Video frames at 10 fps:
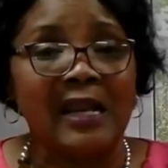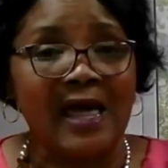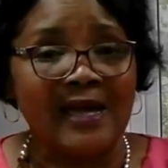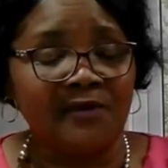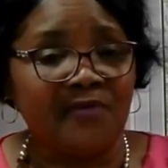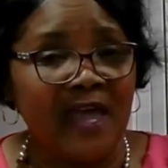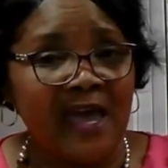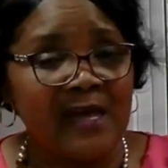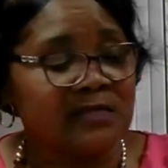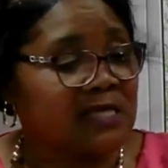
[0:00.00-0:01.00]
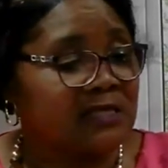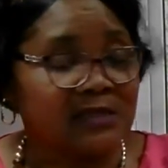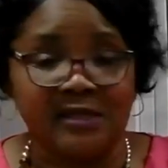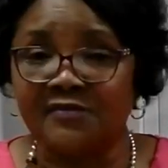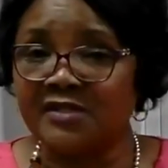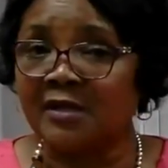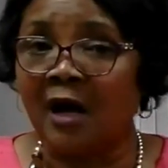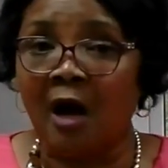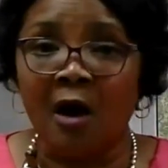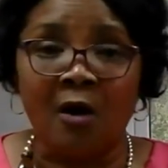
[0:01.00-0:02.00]
like that. Just give us a
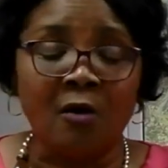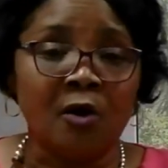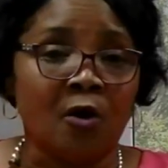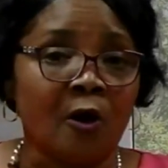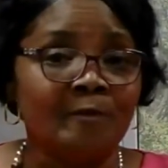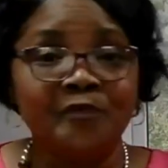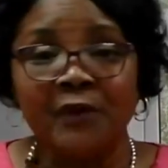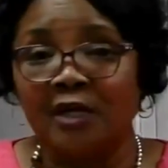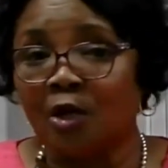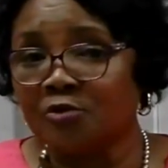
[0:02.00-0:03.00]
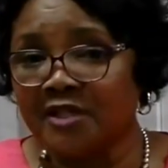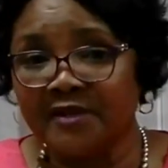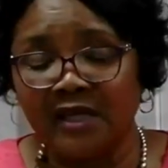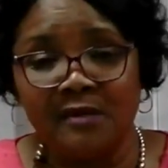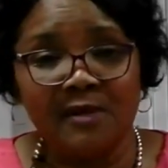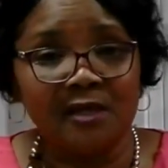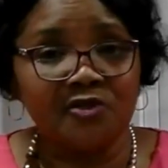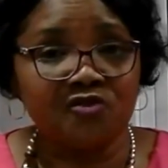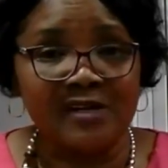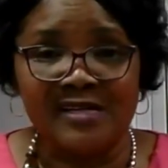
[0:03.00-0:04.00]
call or go to the email
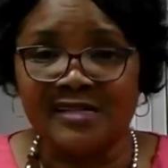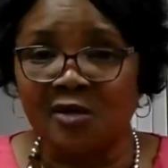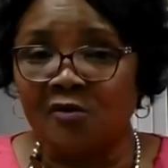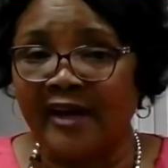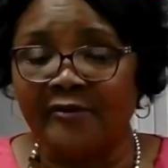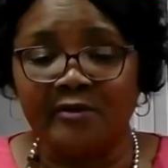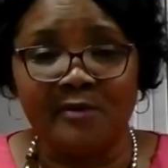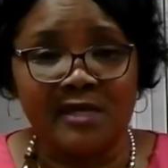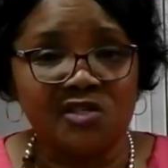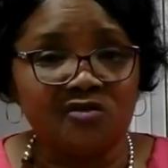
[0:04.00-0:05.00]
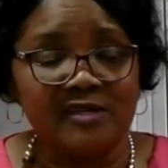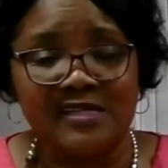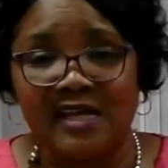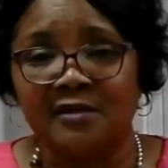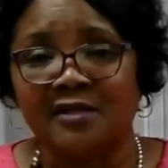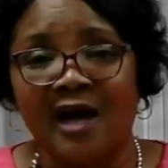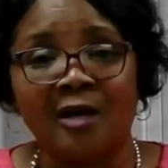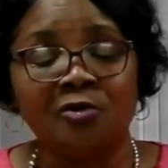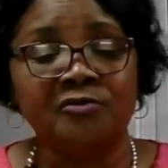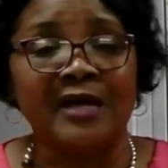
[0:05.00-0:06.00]
address, soulgatheringministries at
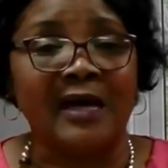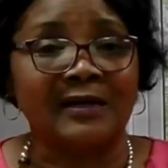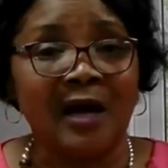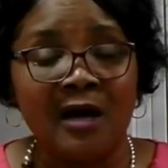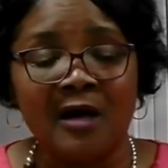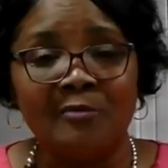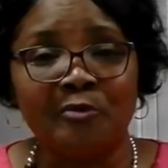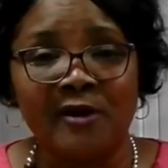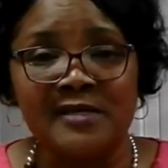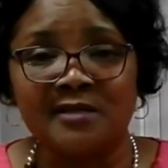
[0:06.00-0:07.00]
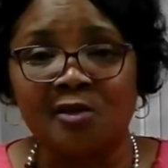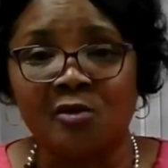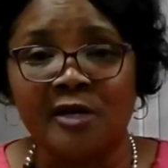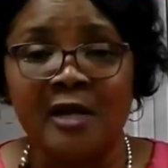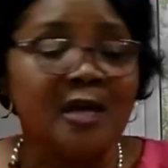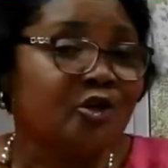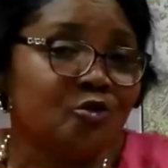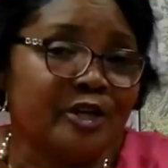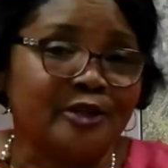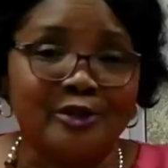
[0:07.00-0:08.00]
yahoo.com. Praise the Lord.
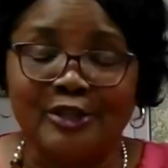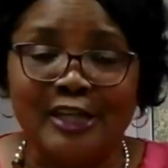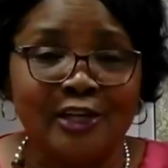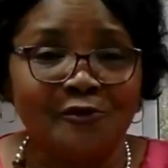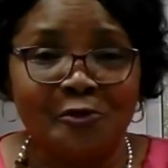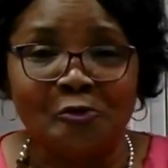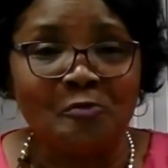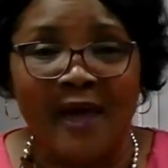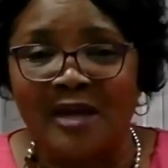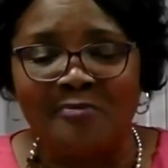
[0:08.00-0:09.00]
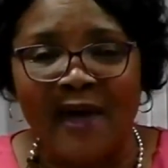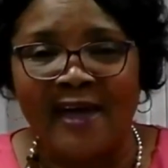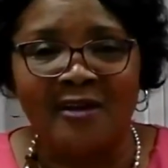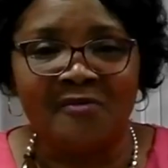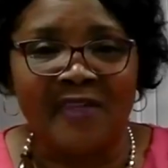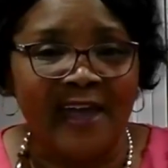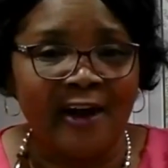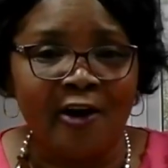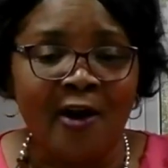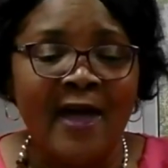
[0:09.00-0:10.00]
You can give through PayPal
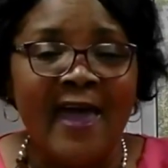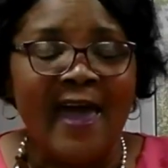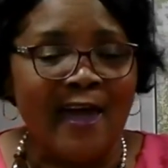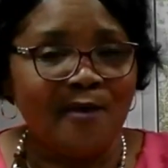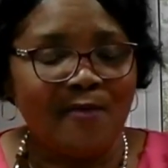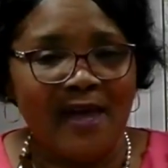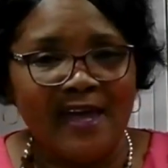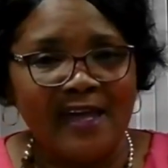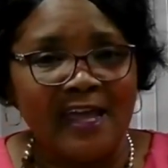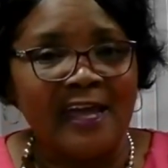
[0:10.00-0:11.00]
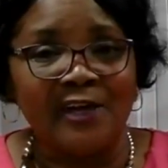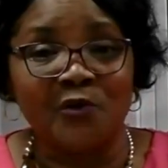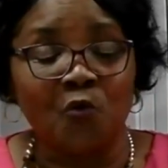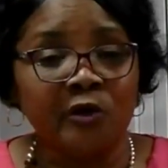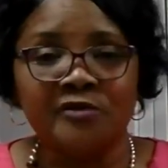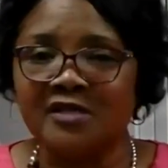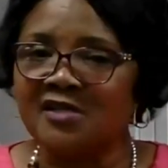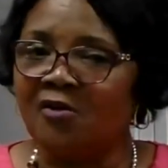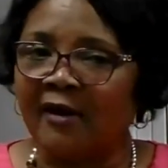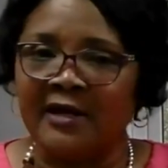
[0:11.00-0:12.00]
there. Amen. And we're
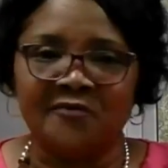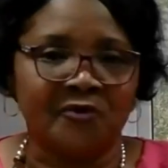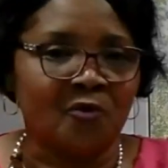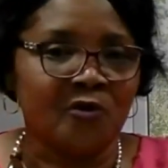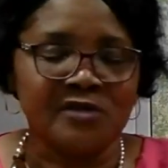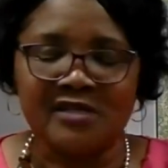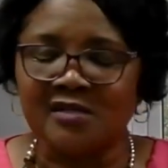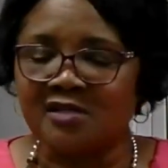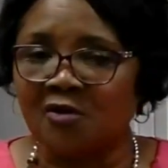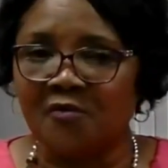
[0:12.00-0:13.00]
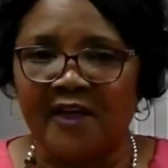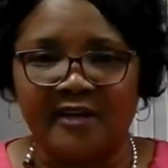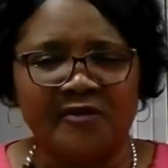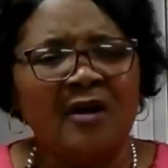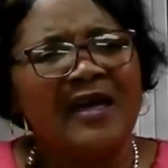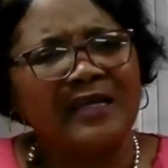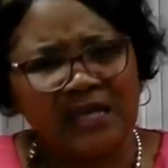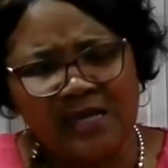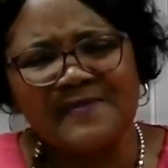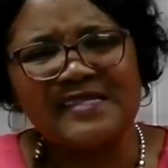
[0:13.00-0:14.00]
just grateful. We're just so thankful.
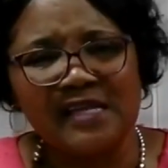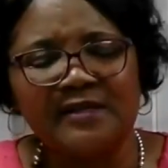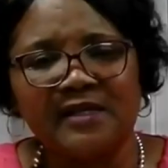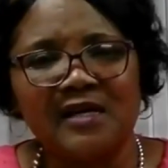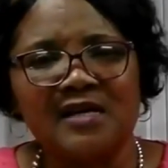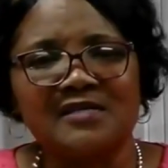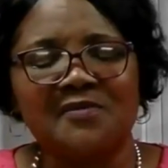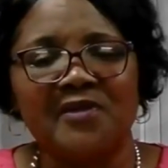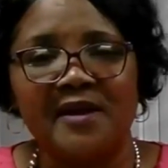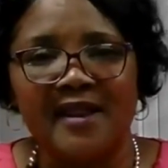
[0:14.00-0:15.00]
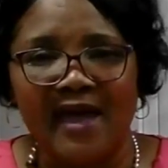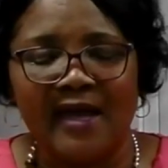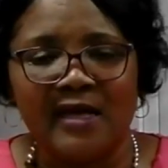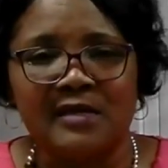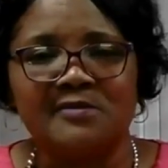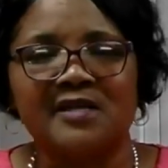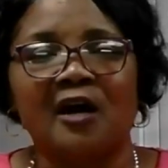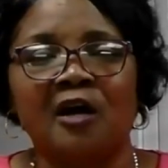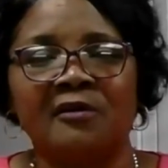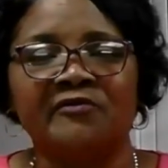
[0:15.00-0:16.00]
Keep sending us the names
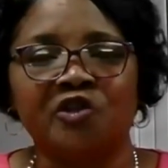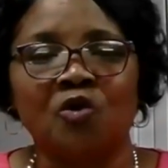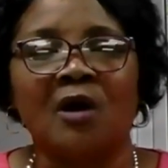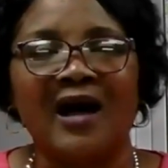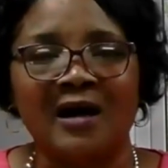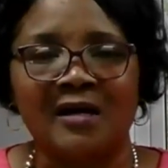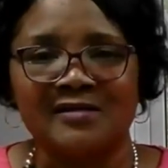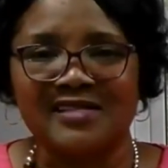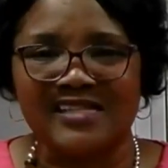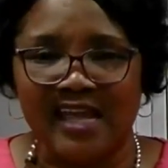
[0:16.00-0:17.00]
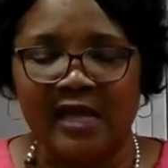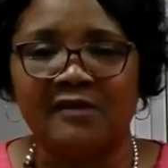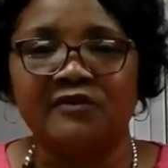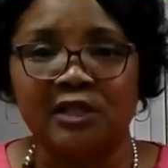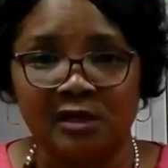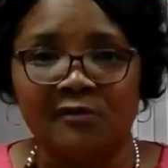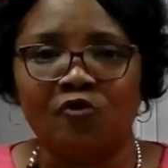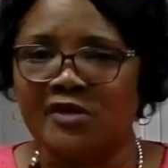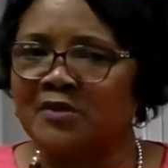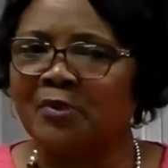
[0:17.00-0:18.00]
of your unsaved
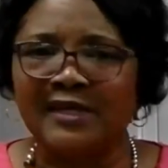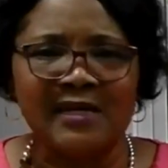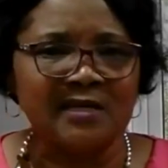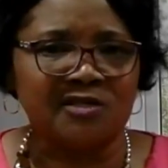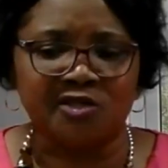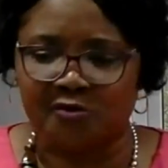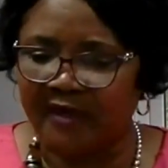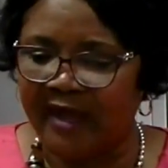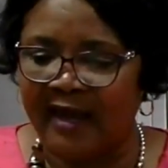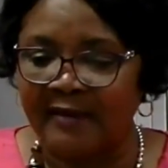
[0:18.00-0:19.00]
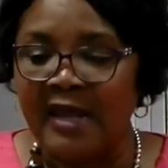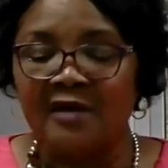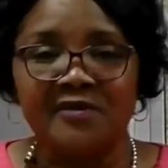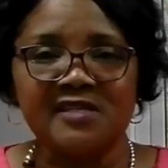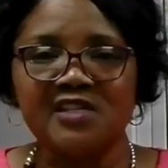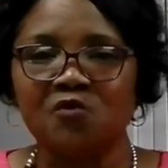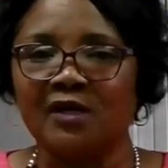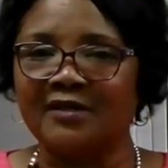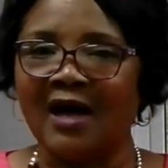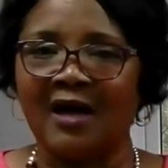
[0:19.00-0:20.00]
loved ones. Please do that. This is
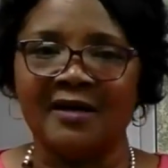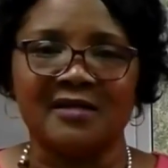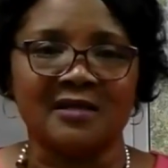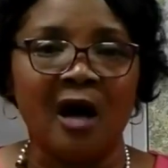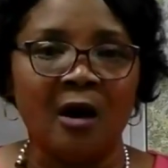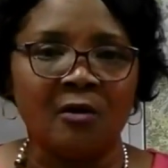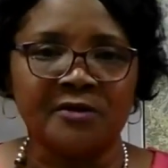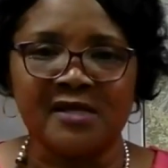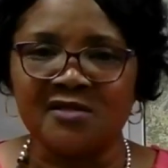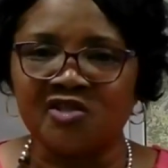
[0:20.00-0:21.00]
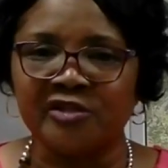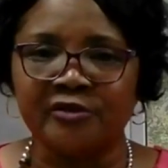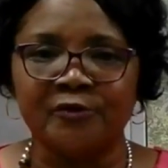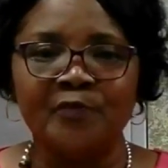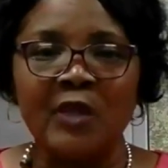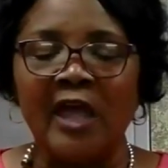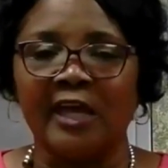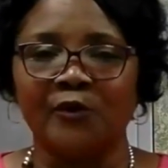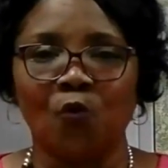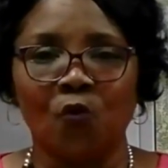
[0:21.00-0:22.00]
what God has called us to,
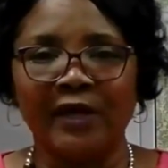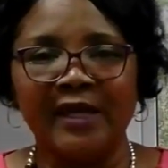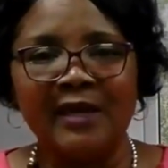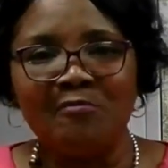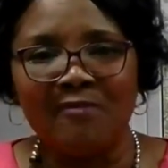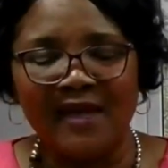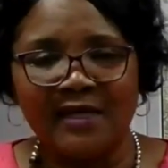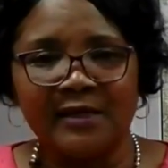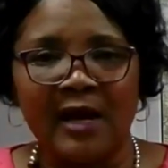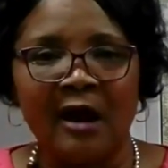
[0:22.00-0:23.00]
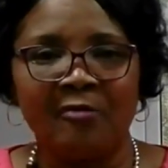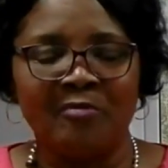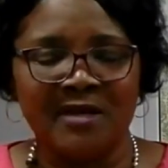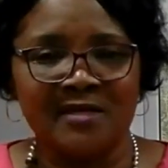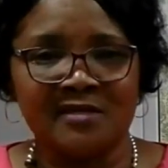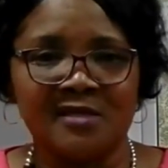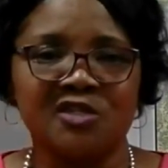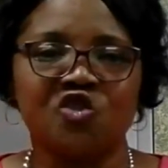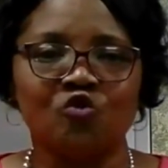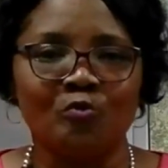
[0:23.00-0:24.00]
and we make it our business
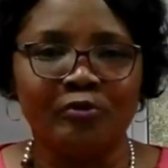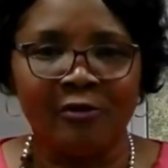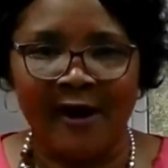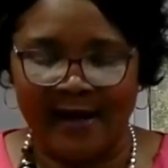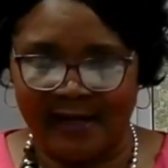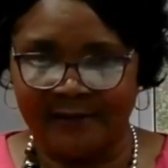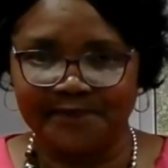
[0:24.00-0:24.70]
to pray.